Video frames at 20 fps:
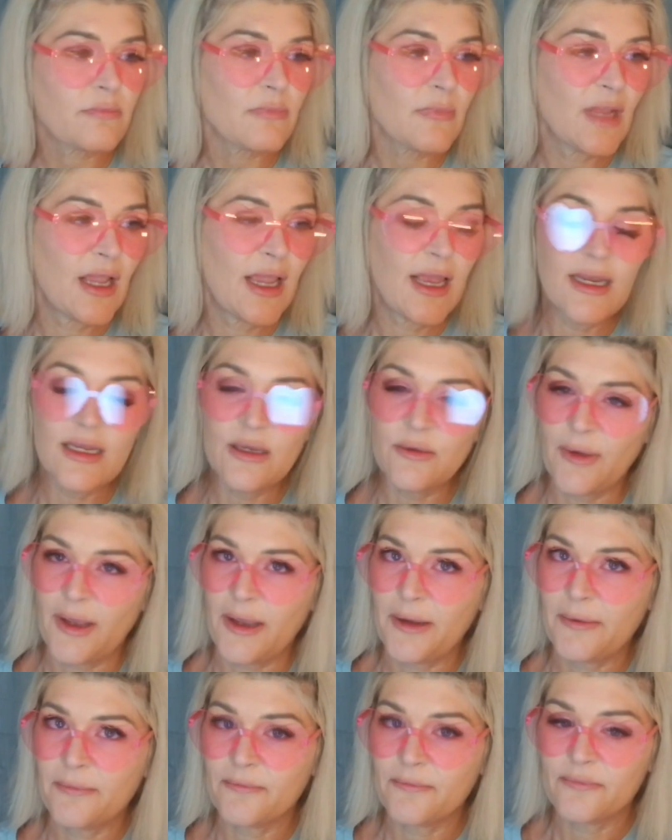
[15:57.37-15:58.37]
Anyway,
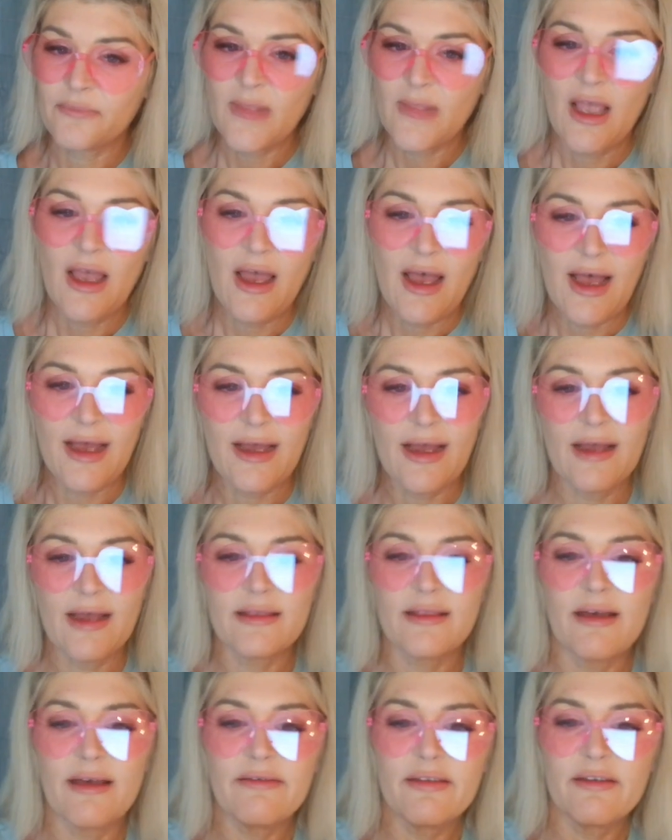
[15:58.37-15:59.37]
I
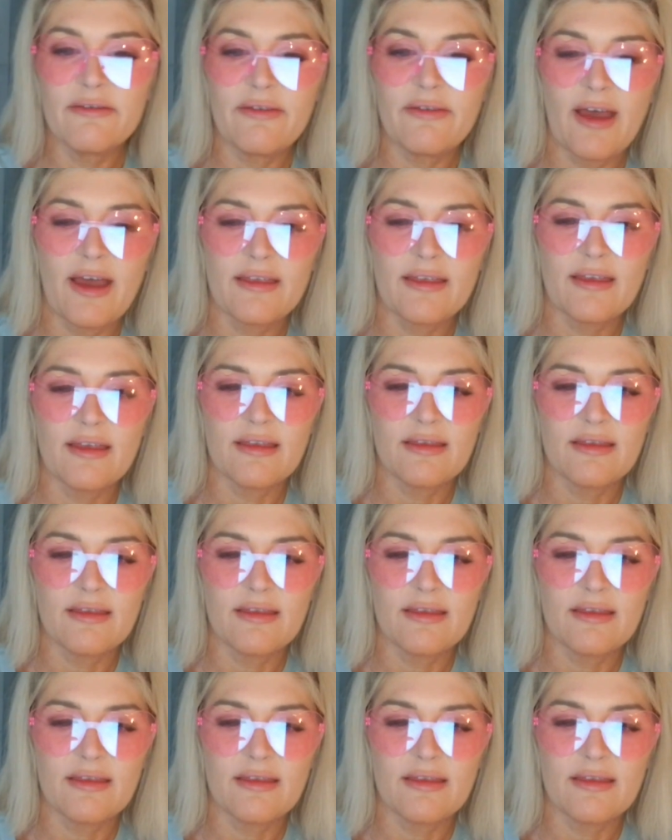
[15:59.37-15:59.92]
love the fact that